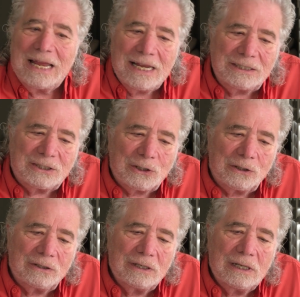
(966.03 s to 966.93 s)

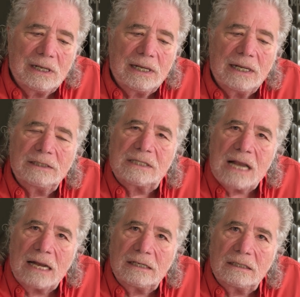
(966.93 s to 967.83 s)
Easter is
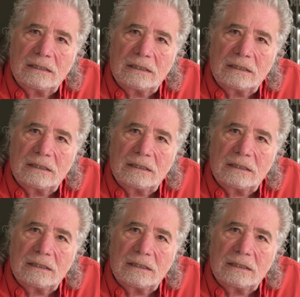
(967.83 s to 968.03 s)
not a